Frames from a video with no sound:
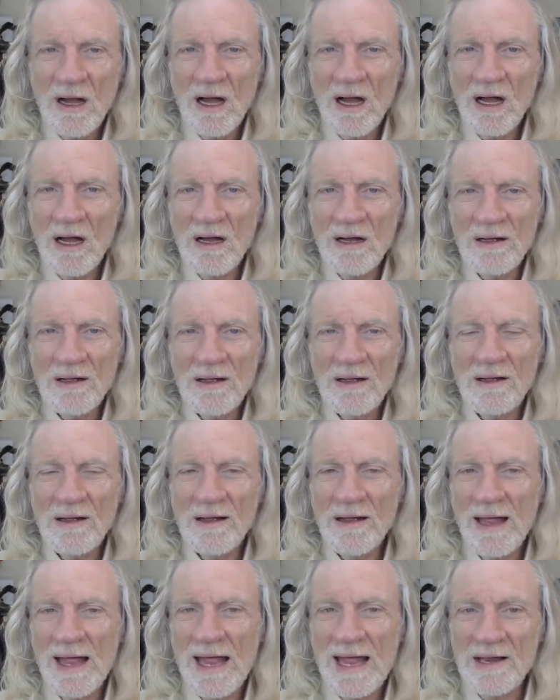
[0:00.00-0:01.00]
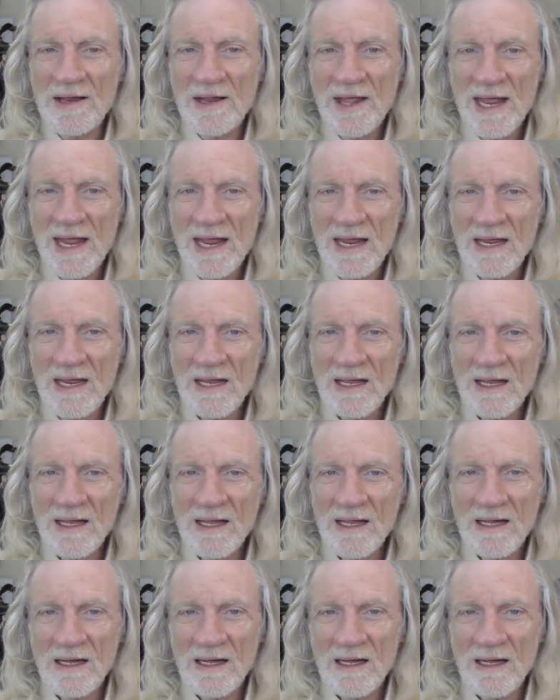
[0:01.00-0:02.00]
Uh, and they
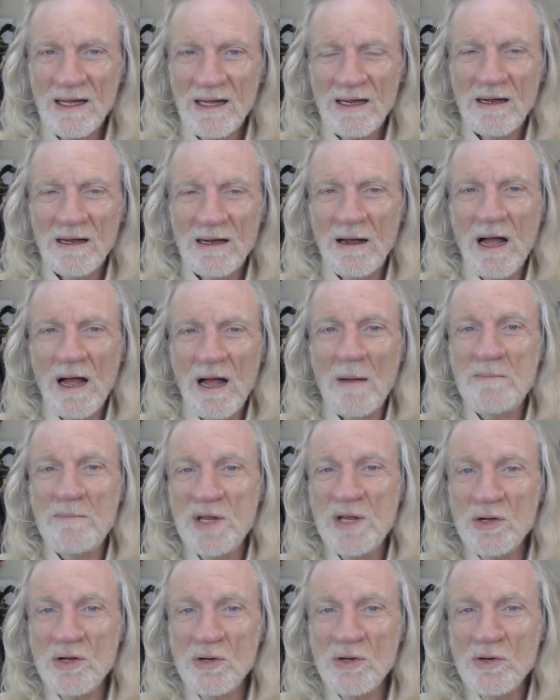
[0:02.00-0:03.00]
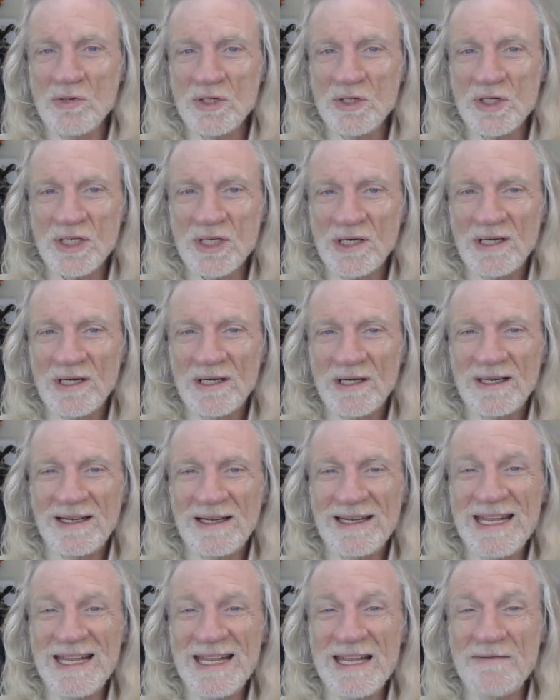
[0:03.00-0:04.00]
abuse
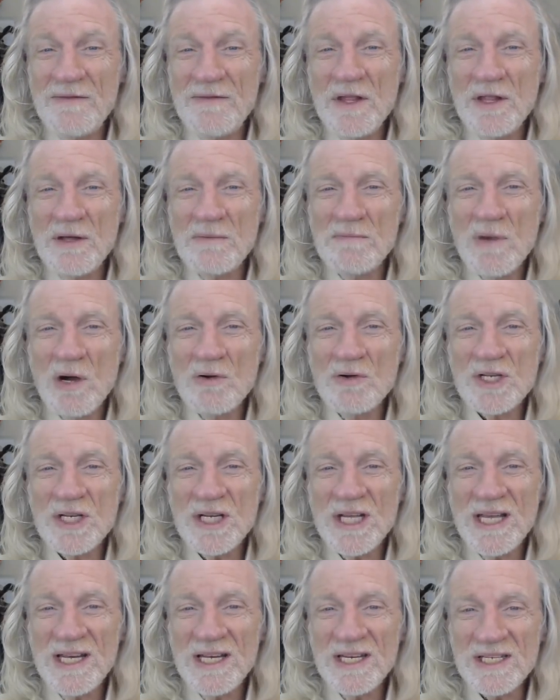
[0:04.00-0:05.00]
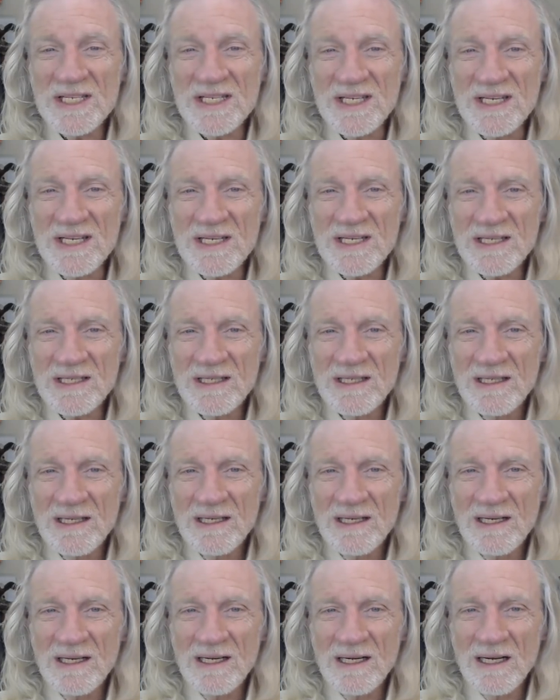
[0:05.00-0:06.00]
even the most innocent
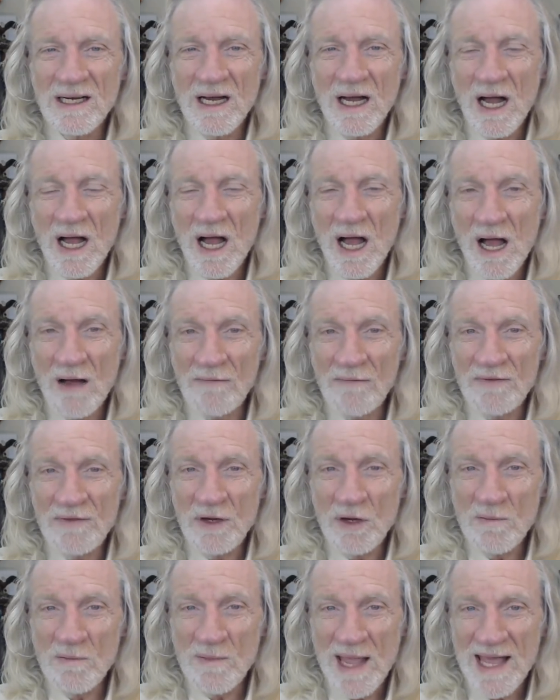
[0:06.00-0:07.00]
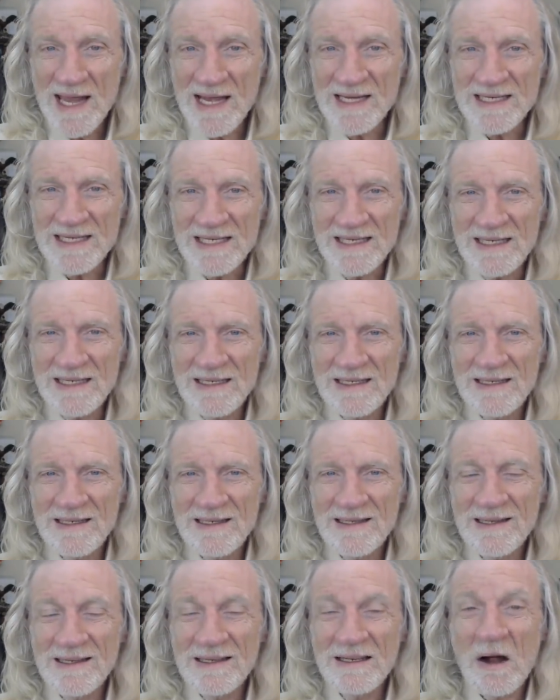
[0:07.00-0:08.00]
of humanity
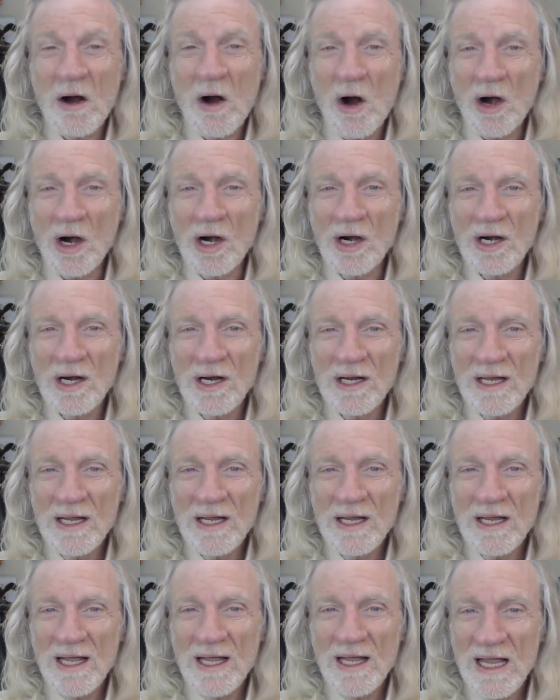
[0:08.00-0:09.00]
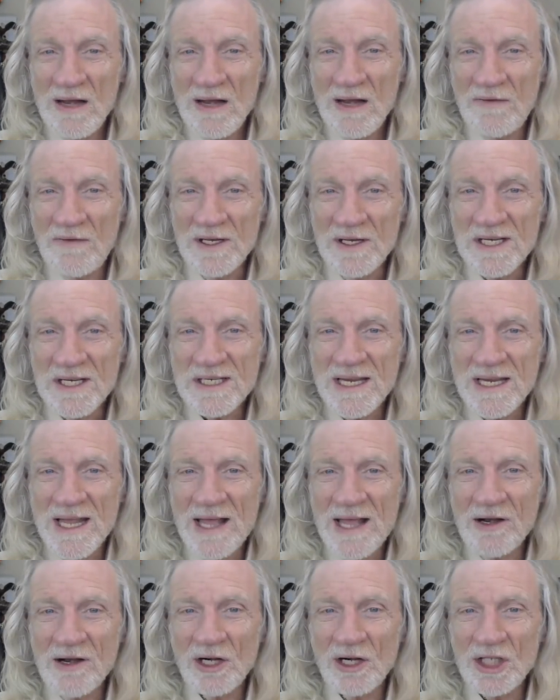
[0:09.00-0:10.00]
our infants
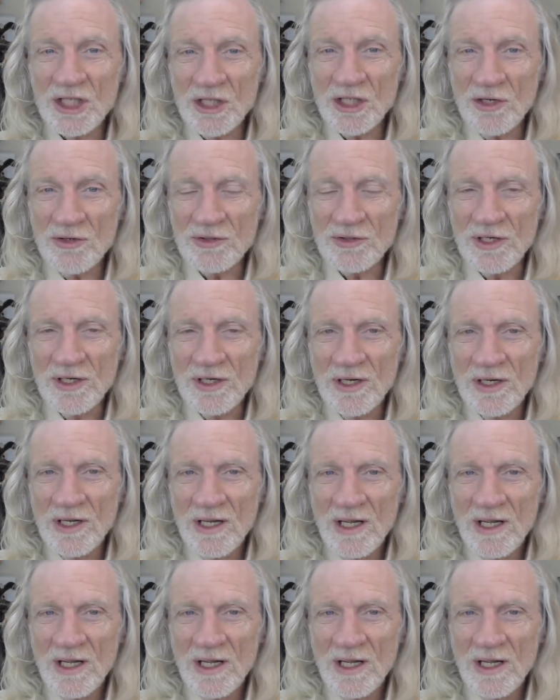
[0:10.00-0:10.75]
and our children.